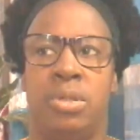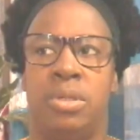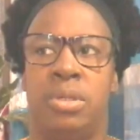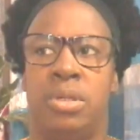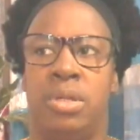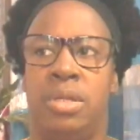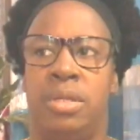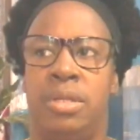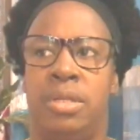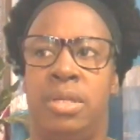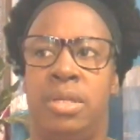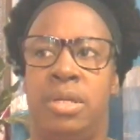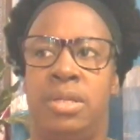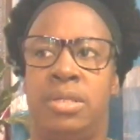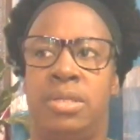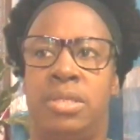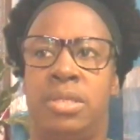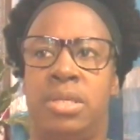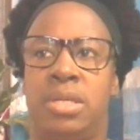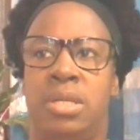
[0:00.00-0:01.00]
and
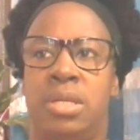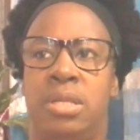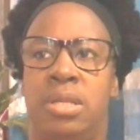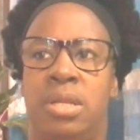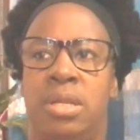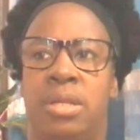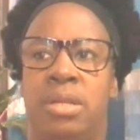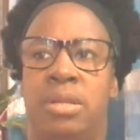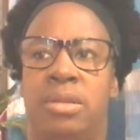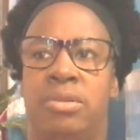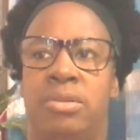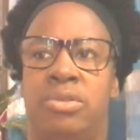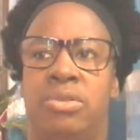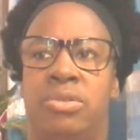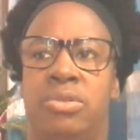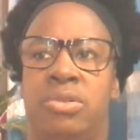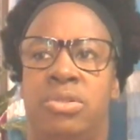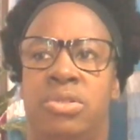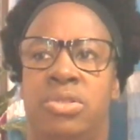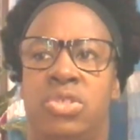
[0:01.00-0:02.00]
dancing and
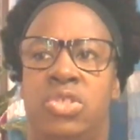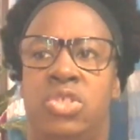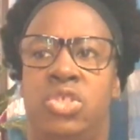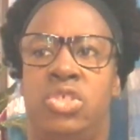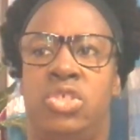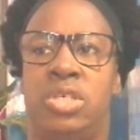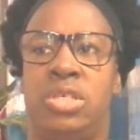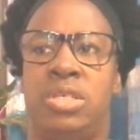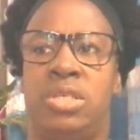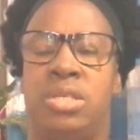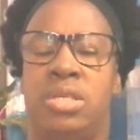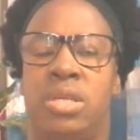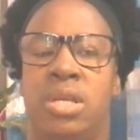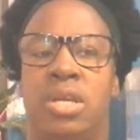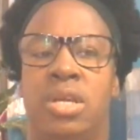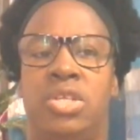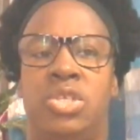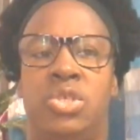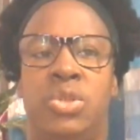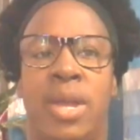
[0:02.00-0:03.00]
just
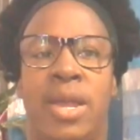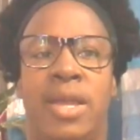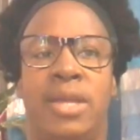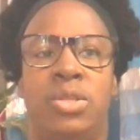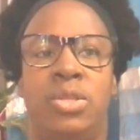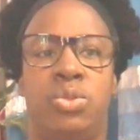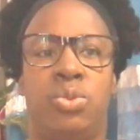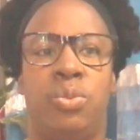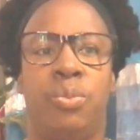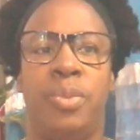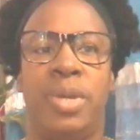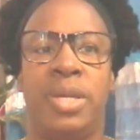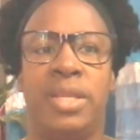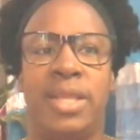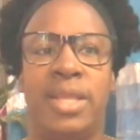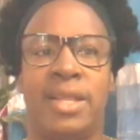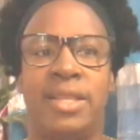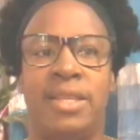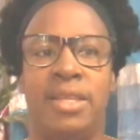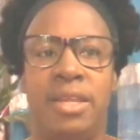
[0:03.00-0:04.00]
trying to
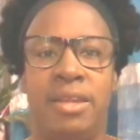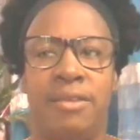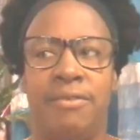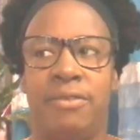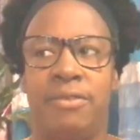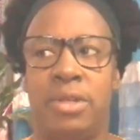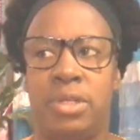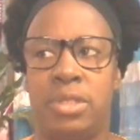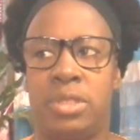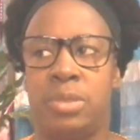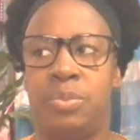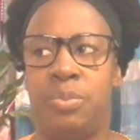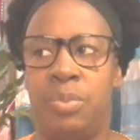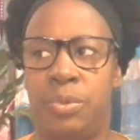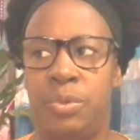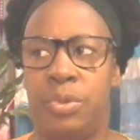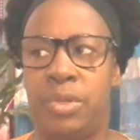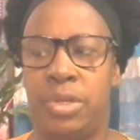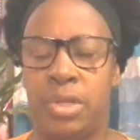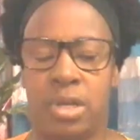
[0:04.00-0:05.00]
make that evil
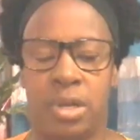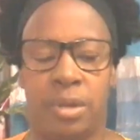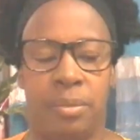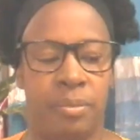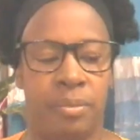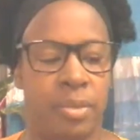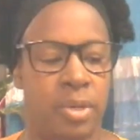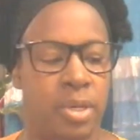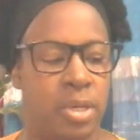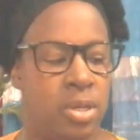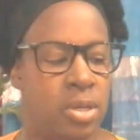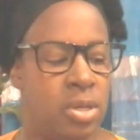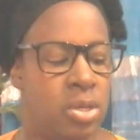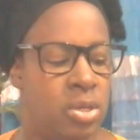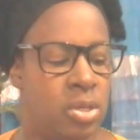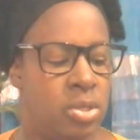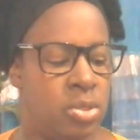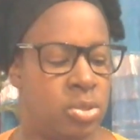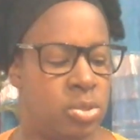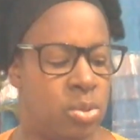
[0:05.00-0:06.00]
spirit come.
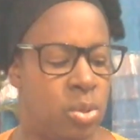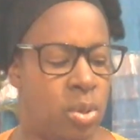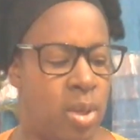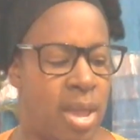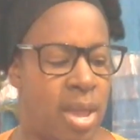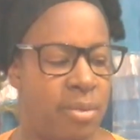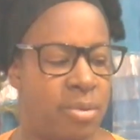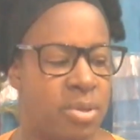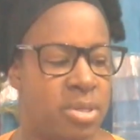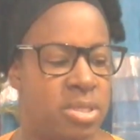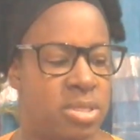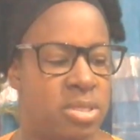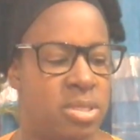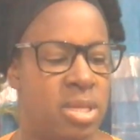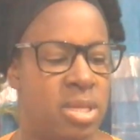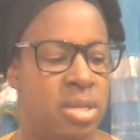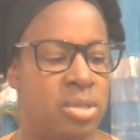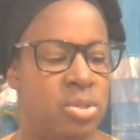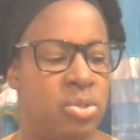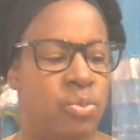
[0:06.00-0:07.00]
So I was
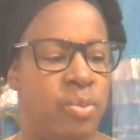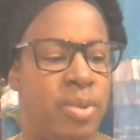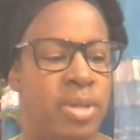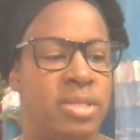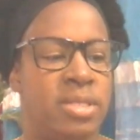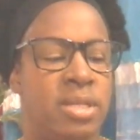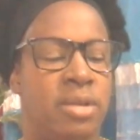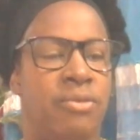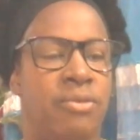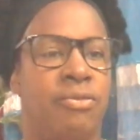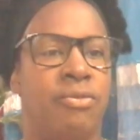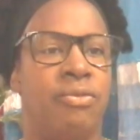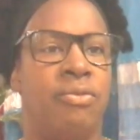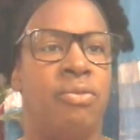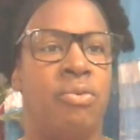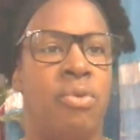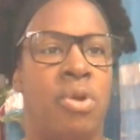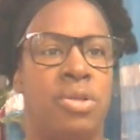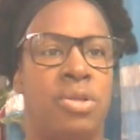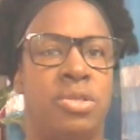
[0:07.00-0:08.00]
saying to
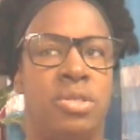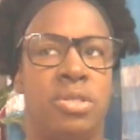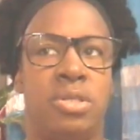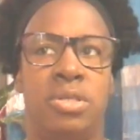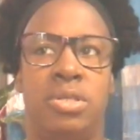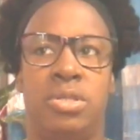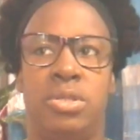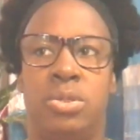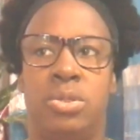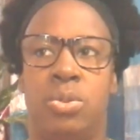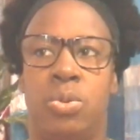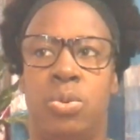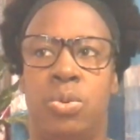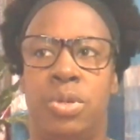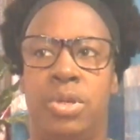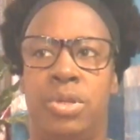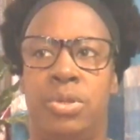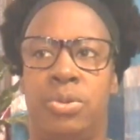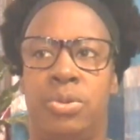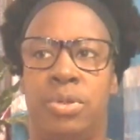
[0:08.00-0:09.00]
myself, what is
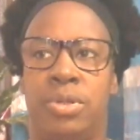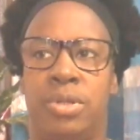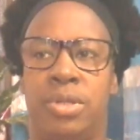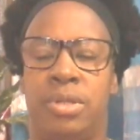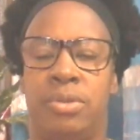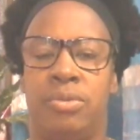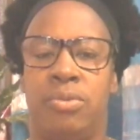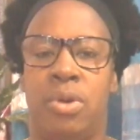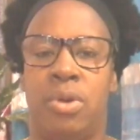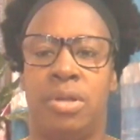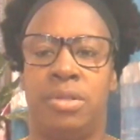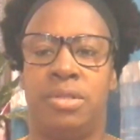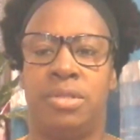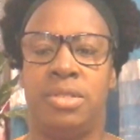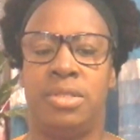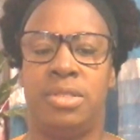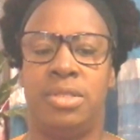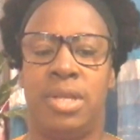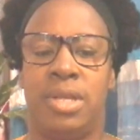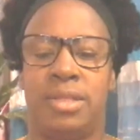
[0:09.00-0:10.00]
going on? What
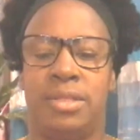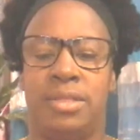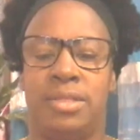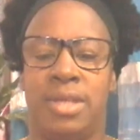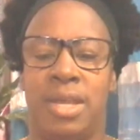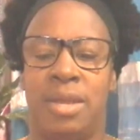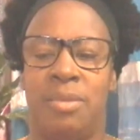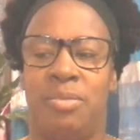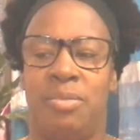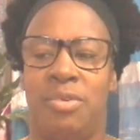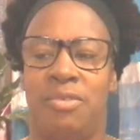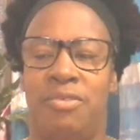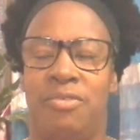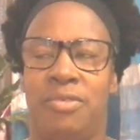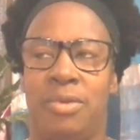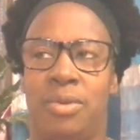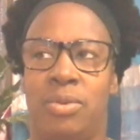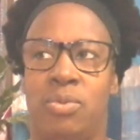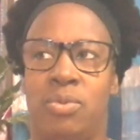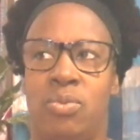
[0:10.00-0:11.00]
is that type of
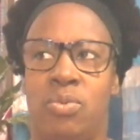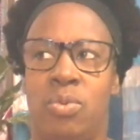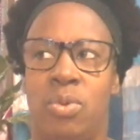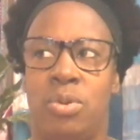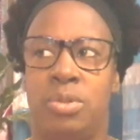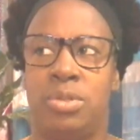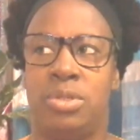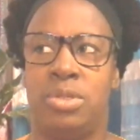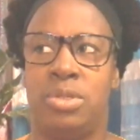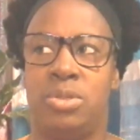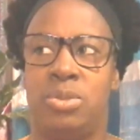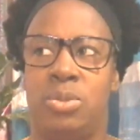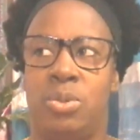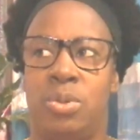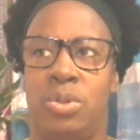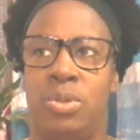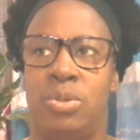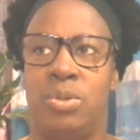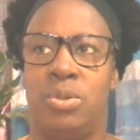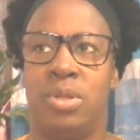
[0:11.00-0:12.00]
thing? What is
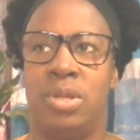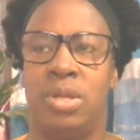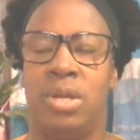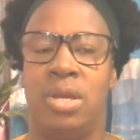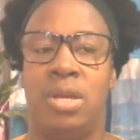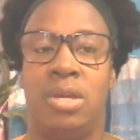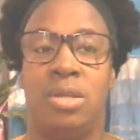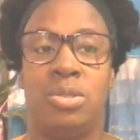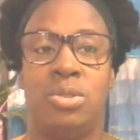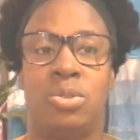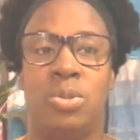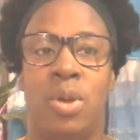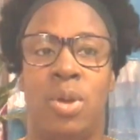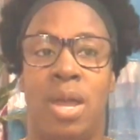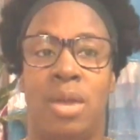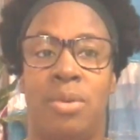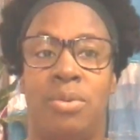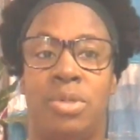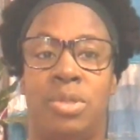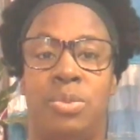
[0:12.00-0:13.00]
going on? So
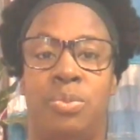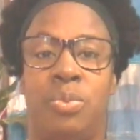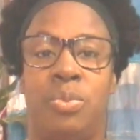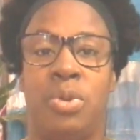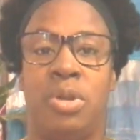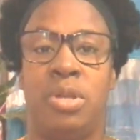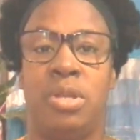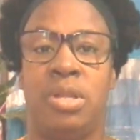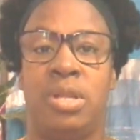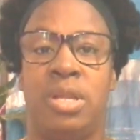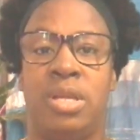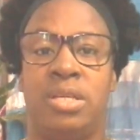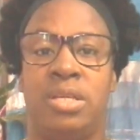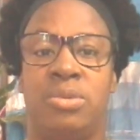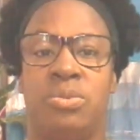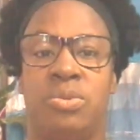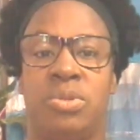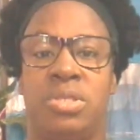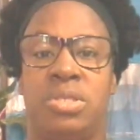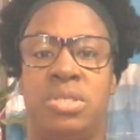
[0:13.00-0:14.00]
I was praying and I
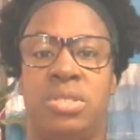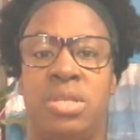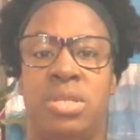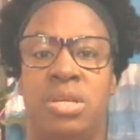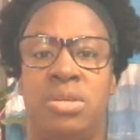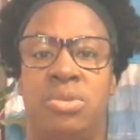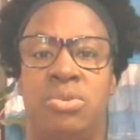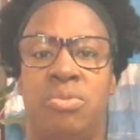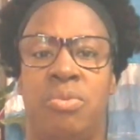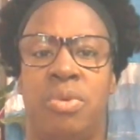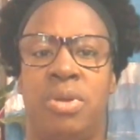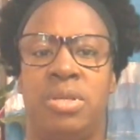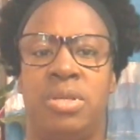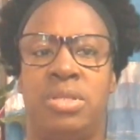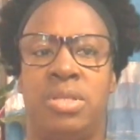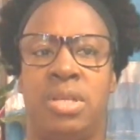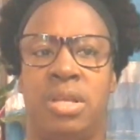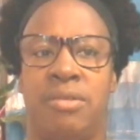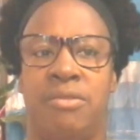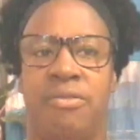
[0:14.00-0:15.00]
was saying to
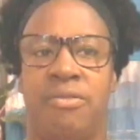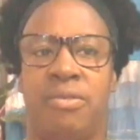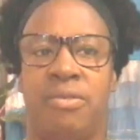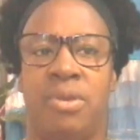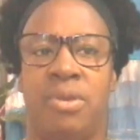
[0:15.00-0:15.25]
myself,